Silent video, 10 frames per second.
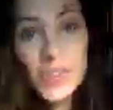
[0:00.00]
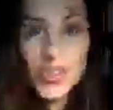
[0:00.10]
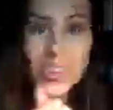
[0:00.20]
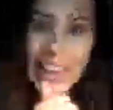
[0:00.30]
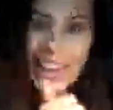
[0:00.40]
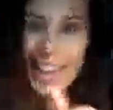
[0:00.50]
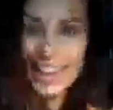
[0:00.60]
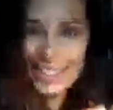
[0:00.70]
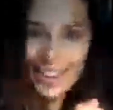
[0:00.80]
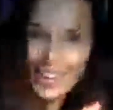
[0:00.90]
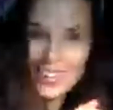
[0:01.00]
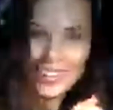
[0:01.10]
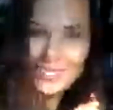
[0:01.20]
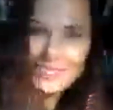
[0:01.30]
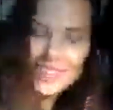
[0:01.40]
do like and
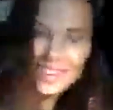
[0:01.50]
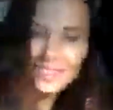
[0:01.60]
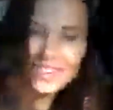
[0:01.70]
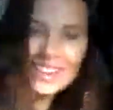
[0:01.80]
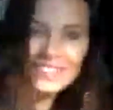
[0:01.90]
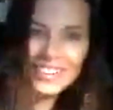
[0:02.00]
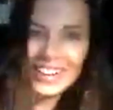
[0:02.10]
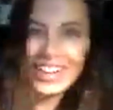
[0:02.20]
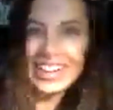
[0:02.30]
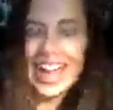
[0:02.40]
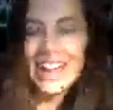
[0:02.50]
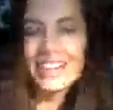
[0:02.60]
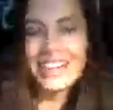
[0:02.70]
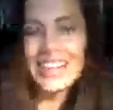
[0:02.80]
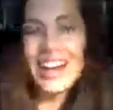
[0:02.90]
honor me and what I'm bringing, I
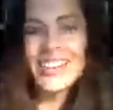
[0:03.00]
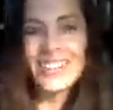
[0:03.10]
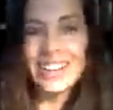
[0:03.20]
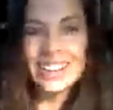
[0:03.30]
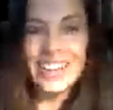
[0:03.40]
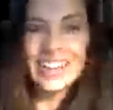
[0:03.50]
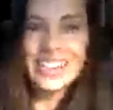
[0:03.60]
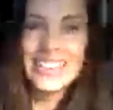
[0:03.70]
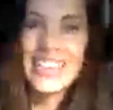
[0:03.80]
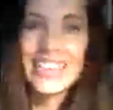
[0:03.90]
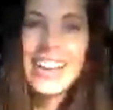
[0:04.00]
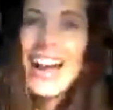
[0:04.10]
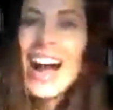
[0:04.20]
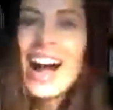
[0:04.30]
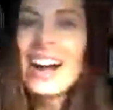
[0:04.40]
would love a like, a share.
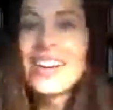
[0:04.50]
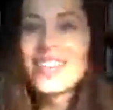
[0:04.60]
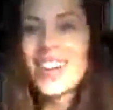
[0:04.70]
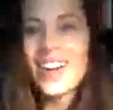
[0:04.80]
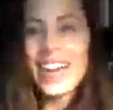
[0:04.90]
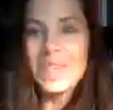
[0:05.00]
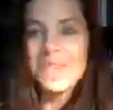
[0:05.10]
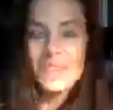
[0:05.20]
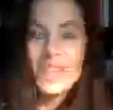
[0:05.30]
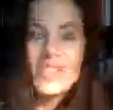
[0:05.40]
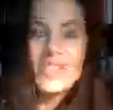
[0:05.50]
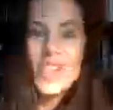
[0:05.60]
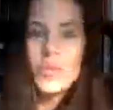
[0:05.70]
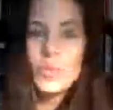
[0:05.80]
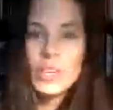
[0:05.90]
Okay.
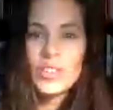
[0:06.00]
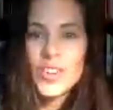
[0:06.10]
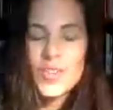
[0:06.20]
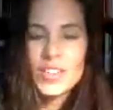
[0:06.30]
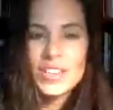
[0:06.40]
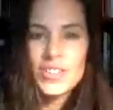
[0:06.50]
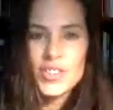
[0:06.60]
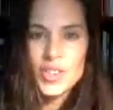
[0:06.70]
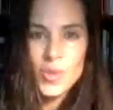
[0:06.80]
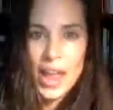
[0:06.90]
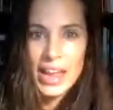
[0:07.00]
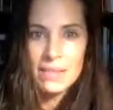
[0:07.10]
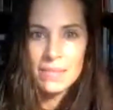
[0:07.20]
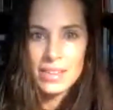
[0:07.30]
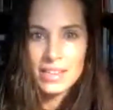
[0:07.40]
So we are going to do
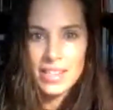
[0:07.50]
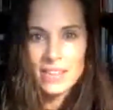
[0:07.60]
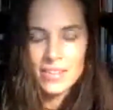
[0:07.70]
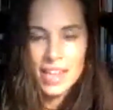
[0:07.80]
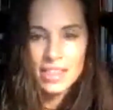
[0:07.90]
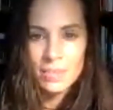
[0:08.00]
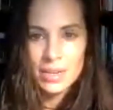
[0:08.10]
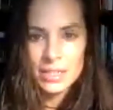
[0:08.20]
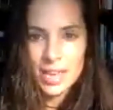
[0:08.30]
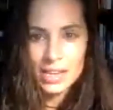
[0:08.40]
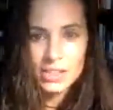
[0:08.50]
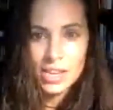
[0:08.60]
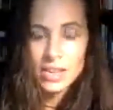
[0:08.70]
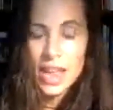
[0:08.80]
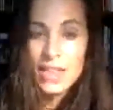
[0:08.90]
8 minutes of silent
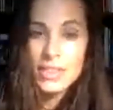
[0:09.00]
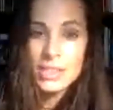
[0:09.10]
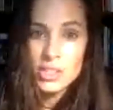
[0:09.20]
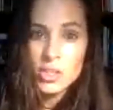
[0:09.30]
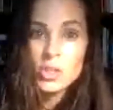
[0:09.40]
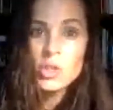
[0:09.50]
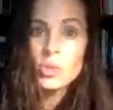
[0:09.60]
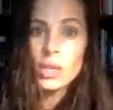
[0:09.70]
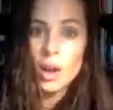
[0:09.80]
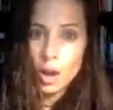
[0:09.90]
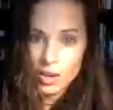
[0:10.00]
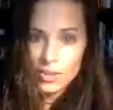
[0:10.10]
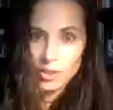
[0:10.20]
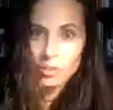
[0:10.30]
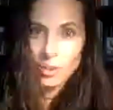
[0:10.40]
meditation. And then as soon as we
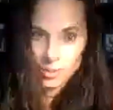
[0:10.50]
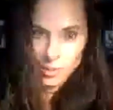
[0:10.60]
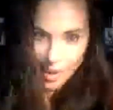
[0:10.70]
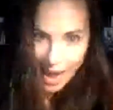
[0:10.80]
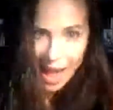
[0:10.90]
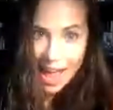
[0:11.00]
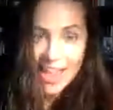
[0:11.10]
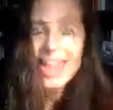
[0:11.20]
honor where we're at,